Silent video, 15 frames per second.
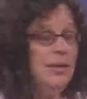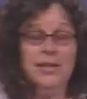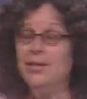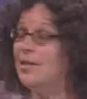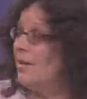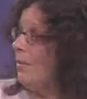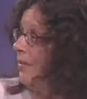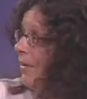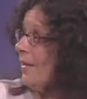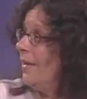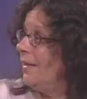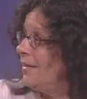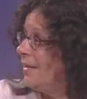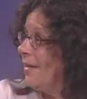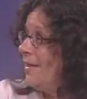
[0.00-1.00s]
what are some of the
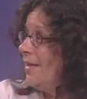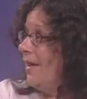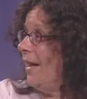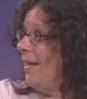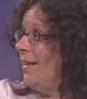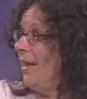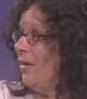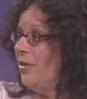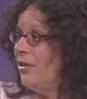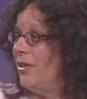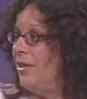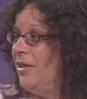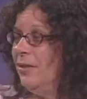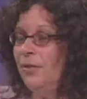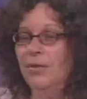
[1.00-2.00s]
things that stand out
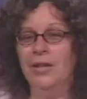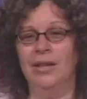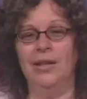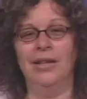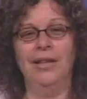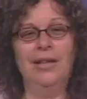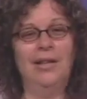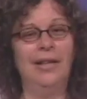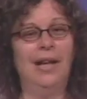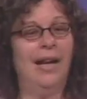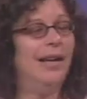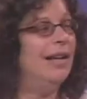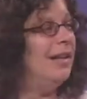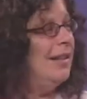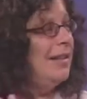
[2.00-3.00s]
to you
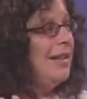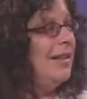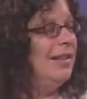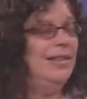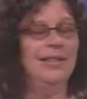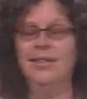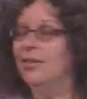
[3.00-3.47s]
that